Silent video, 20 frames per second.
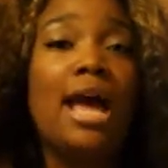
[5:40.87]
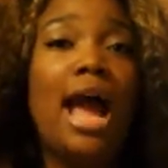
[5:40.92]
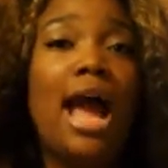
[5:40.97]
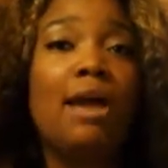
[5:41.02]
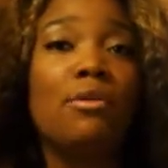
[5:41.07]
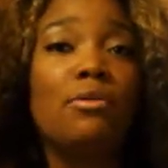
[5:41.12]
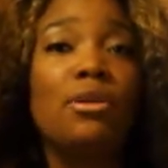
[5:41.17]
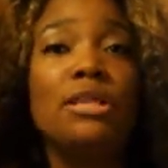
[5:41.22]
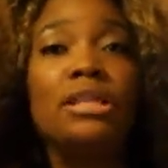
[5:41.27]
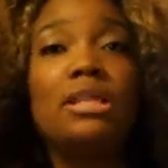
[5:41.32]

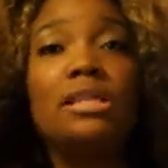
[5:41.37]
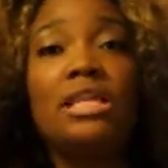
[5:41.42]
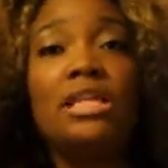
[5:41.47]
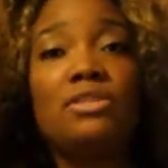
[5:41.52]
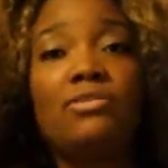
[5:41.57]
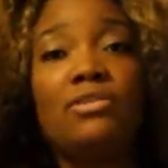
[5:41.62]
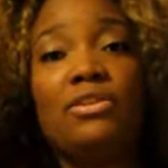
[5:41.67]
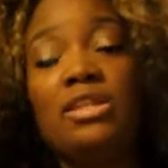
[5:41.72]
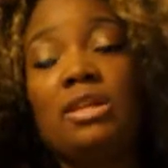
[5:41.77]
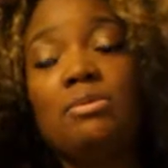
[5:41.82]
I really
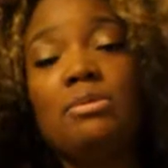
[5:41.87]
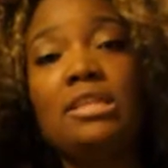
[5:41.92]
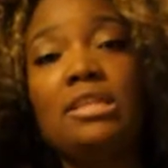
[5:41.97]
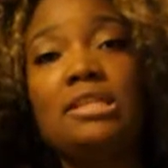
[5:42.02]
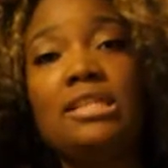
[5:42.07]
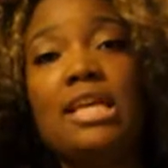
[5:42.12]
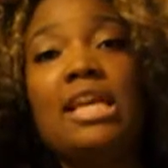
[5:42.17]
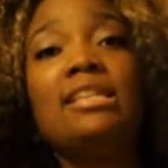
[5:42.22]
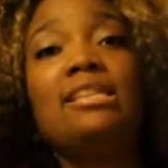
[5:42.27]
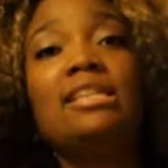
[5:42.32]
looked for them to
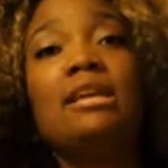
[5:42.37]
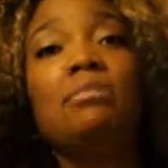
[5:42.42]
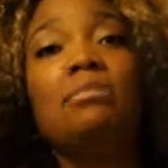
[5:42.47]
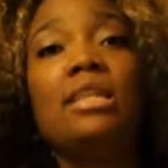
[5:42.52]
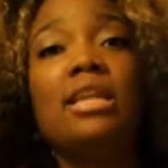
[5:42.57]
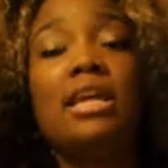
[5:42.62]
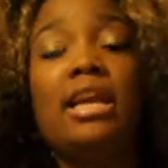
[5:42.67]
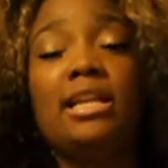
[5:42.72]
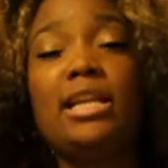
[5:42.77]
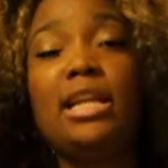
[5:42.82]
say
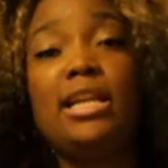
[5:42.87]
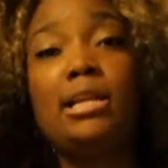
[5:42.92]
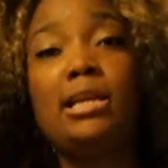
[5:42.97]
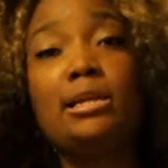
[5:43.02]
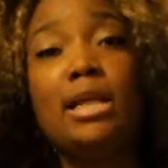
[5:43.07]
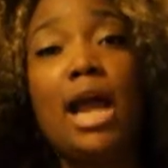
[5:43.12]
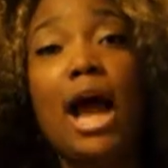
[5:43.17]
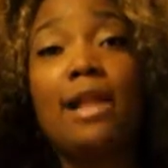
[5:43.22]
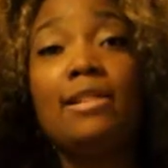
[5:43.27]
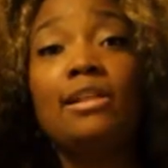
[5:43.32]
something in
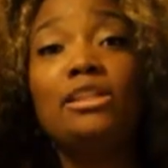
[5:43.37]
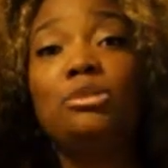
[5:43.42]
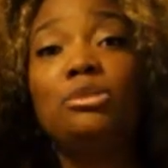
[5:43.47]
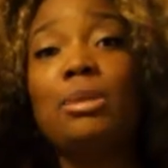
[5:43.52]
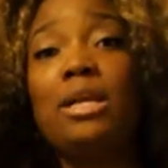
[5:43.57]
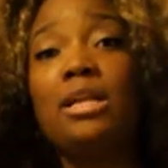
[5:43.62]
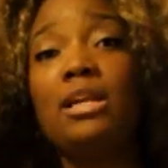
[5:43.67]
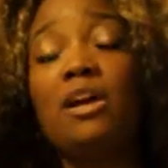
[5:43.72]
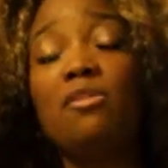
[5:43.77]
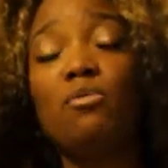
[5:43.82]

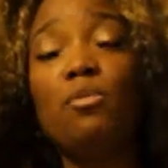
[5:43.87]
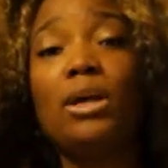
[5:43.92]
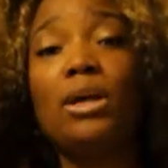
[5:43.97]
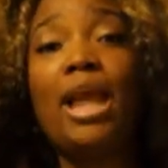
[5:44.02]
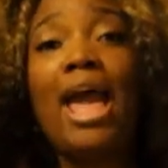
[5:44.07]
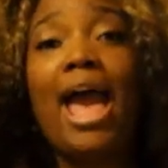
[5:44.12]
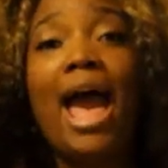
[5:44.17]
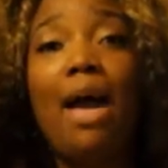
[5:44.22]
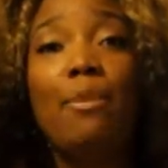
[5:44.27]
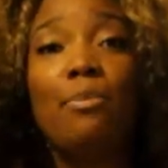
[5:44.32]
acknowledgement of what
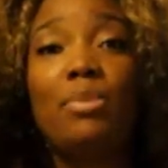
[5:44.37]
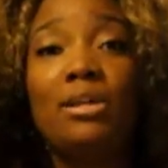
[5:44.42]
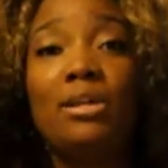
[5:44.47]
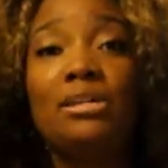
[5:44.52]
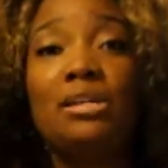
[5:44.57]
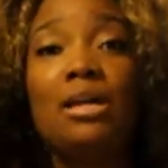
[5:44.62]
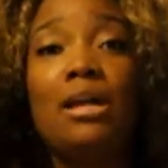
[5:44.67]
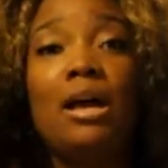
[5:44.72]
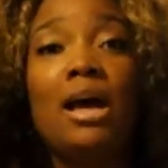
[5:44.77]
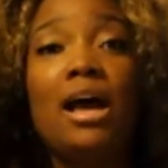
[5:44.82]

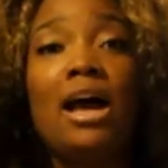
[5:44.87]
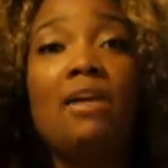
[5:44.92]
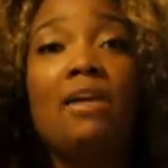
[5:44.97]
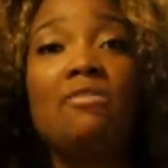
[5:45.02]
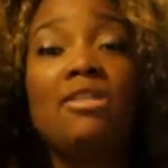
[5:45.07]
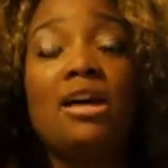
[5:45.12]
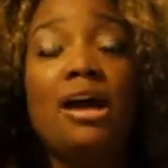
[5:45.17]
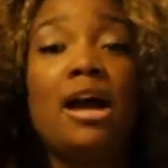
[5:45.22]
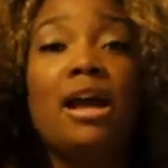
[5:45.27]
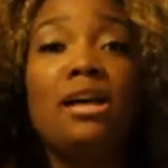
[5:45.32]
happened,
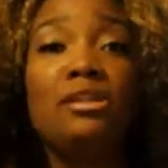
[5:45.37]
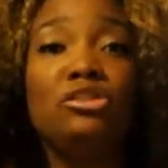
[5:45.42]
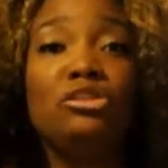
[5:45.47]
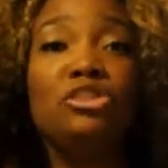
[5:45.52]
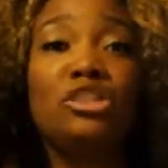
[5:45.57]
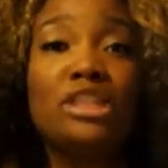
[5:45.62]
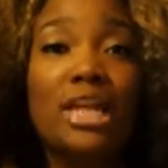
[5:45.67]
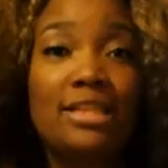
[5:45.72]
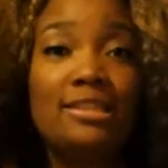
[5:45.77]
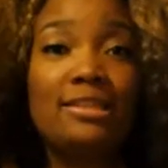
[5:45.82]
of the
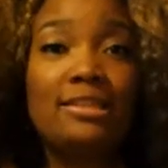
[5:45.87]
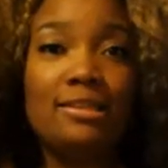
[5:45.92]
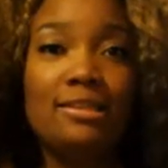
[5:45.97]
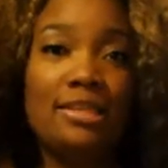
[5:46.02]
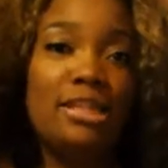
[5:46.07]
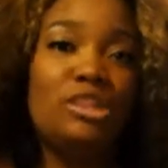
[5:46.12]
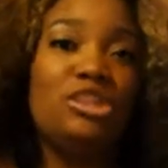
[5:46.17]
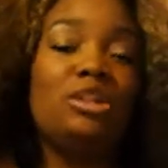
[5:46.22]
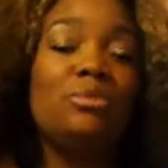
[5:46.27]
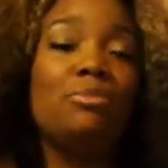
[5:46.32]
unjust
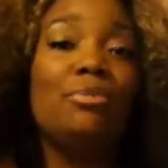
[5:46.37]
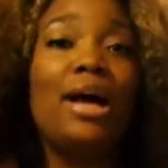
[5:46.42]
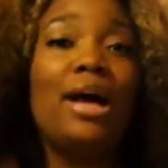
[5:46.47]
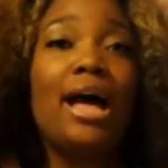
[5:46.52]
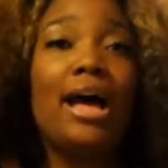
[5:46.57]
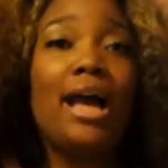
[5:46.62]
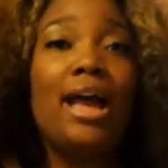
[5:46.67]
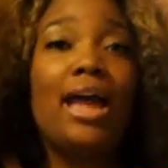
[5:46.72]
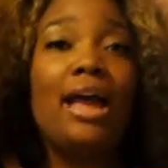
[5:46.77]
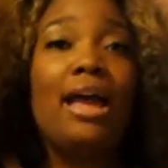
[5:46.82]
decision
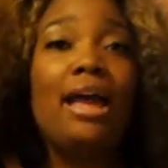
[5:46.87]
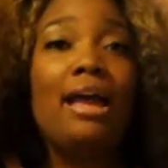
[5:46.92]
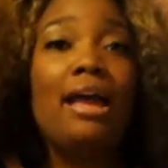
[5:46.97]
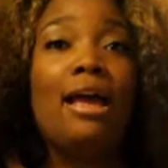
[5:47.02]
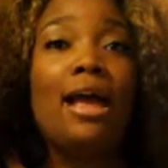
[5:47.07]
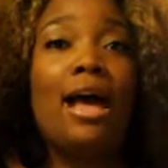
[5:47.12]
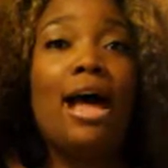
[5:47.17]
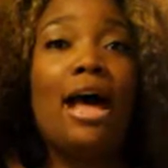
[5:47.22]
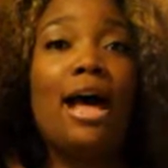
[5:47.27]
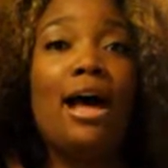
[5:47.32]
by
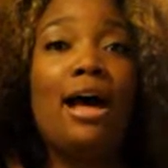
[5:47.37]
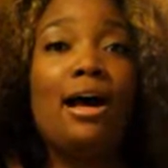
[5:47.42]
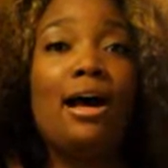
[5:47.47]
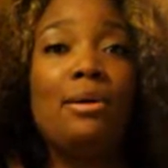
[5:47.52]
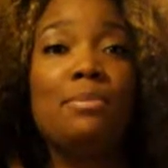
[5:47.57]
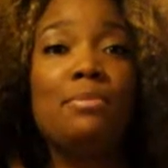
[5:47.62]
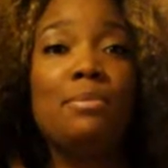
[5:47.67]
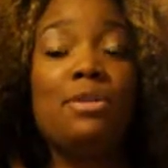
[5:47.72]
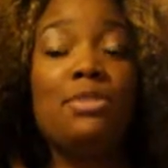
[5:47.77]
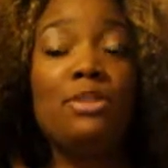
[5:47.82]

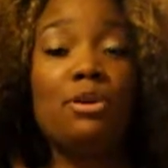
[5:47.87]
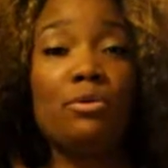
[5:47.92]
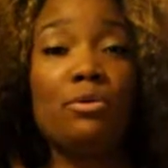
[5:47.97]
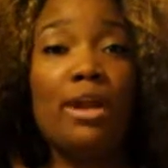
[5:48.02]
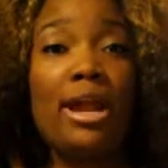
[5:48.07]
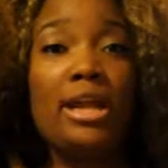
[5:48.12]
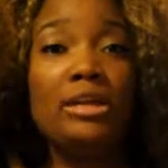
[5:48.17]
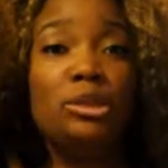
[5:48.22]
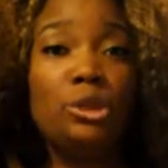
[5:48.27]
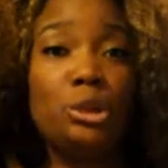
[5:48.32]
the
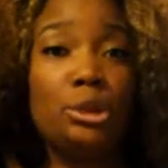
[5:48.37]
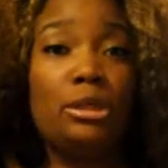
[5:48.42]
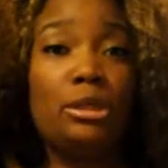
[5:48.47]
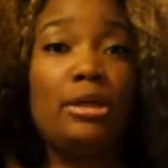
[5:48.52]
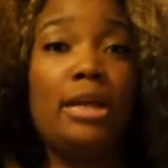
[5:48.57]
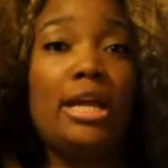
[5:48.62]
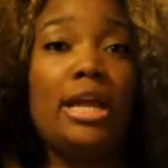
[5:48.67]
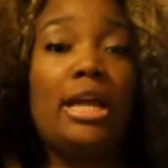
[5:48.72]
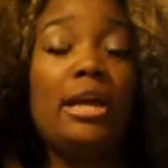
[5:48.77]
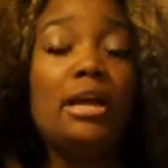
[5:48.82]
grand
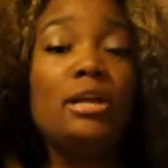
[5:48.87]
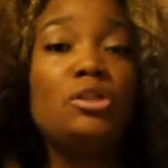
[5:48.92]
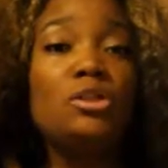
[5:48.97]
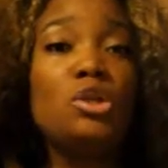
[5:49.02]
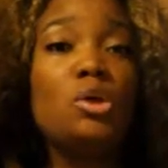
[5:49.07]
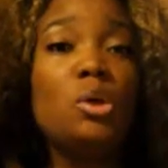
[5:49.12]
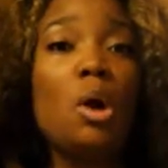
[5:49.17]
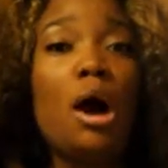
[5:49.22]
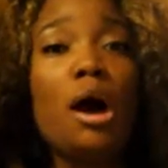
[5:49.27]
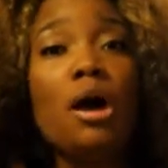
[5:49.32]
jury,
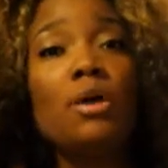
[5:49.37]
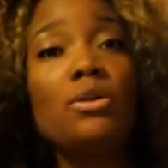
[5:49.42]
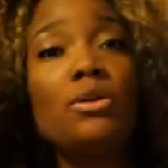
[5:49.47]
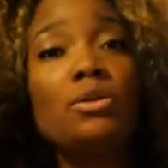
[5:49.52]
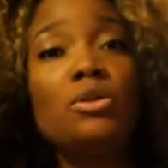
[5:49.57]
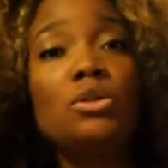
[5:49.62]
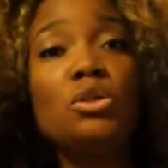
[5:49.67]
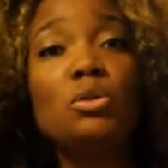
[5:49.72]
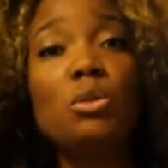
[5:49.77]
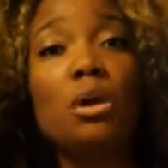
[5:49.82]
to all
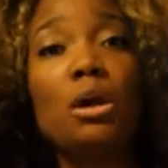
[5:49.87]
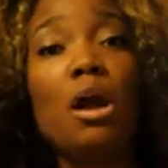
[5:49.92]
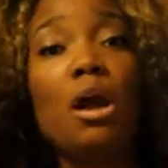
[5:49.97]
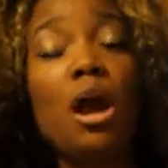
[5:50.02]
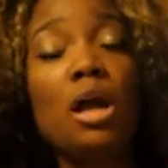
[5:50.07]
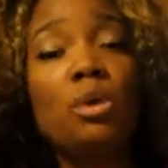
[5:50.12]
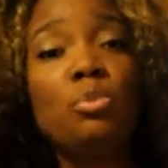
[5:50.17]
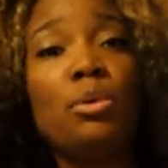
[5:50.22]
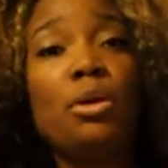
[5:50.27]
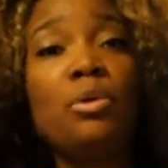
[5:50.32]
those who are
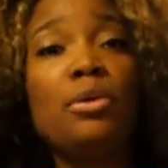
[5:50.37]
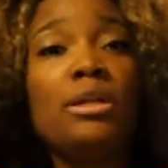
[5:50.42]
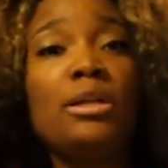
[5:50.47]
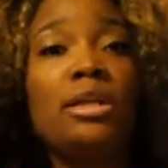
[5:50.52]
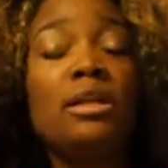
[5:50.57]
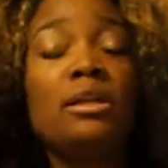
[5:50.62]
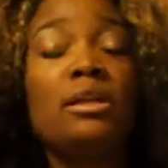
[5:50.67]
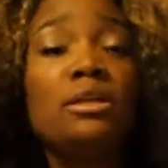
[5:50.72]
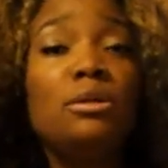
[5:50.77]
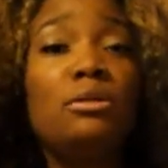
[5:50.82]
heartbroken,
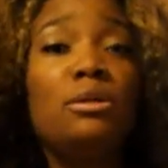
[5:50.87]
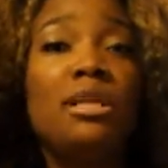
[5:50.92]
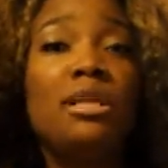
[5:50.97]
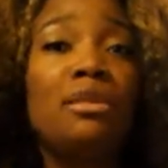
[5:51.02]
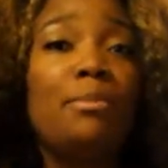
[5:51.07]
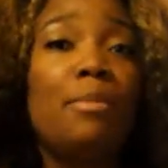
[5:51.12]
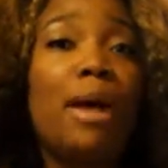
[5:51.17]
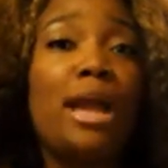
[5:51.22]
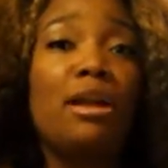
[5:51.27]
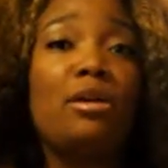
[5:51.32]
including
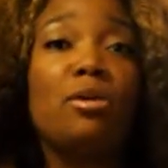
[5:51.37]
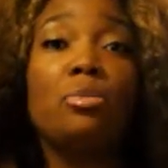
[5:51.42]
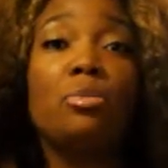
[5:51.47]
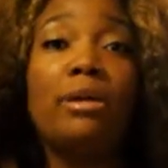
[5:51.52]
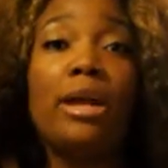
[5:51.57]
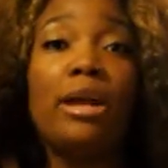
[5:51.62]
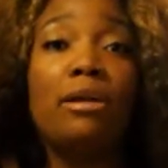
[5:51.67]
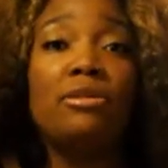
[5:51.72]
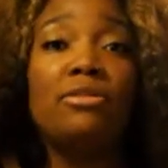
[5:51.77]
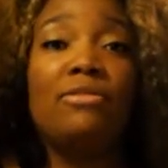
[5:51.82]
the Michael
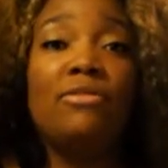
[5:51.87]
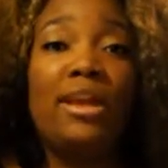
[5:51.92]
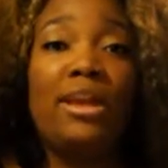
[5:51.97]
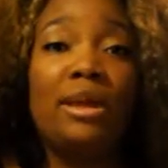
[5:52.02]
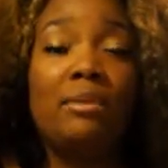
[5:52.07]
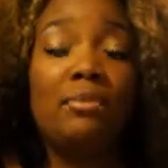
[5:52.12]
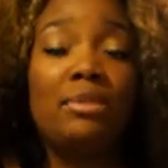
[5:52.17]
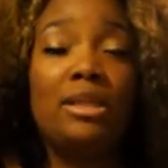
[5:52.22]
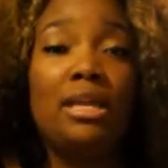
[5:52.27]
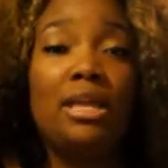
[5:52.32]
Brown
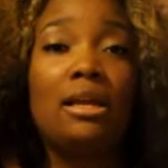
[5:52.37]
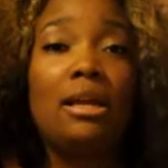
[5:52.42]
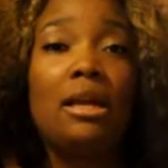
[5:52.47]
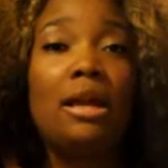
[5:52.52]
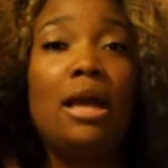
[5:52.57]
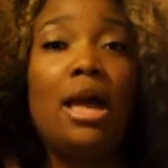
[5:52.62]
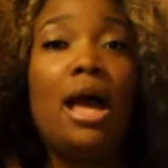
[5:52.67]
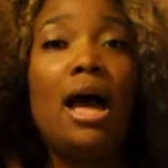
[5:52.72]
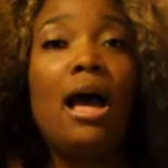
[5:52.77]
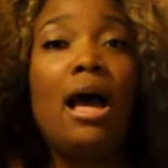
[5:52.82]
family,
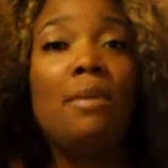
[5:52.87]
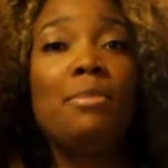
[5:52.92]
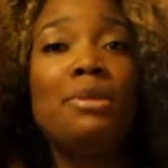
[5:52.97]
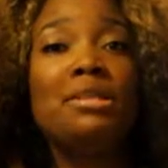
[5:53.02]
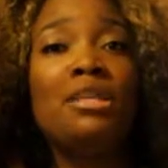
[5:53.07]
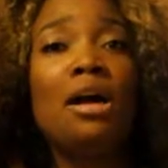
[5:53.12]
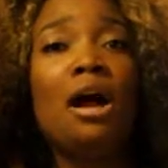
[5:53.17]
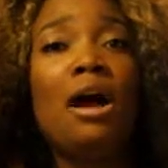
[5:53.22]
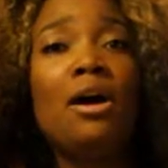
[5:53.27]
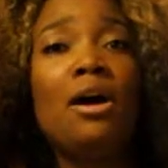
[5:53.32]
and
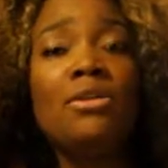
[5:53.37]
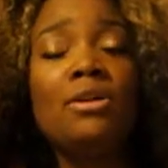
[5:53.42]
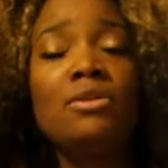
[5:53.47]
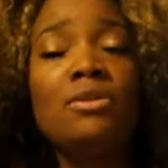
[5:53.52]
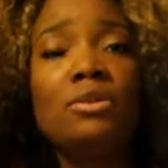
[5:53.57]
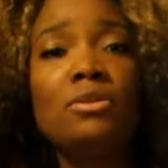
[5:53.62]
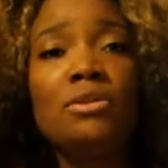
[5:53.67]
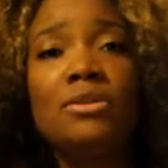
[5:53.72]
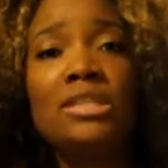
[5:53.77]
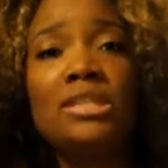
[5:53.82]
to all
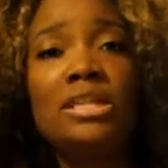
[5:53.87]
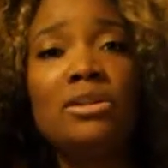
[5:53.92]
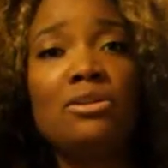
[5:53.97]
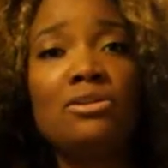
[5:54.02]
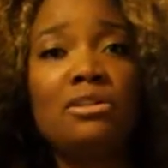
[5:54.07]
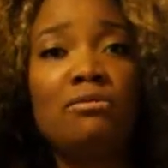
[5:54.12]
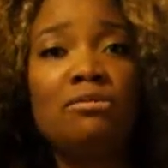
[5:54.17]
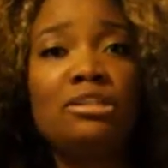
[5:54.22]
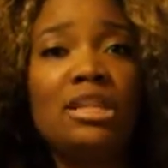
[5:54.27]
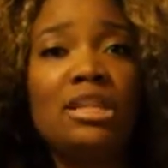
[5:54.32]
those who are
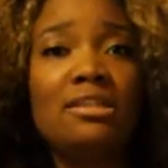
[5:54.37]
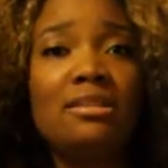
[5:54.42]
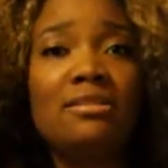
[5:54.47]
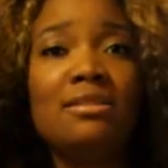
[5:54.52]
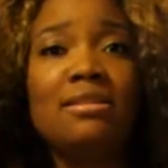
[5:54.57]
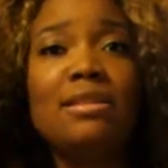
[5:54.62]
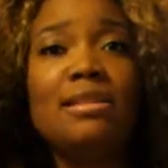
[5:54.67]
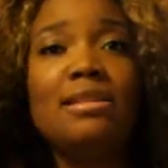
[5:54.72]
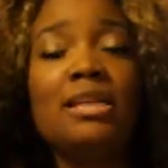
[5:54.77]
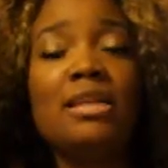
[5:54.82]
seekers of justice
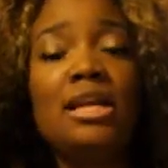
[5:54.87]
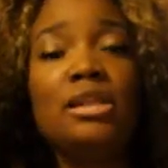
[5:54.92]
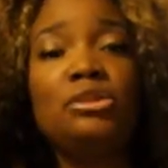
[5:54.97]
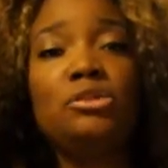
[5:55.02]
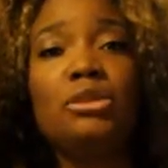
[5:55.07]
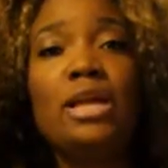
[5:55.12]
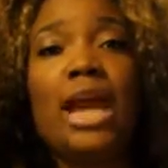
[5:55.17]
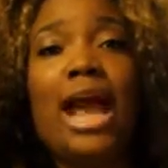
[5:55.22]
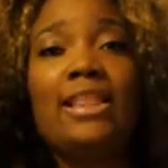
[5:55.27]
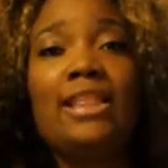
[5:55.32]
in this country.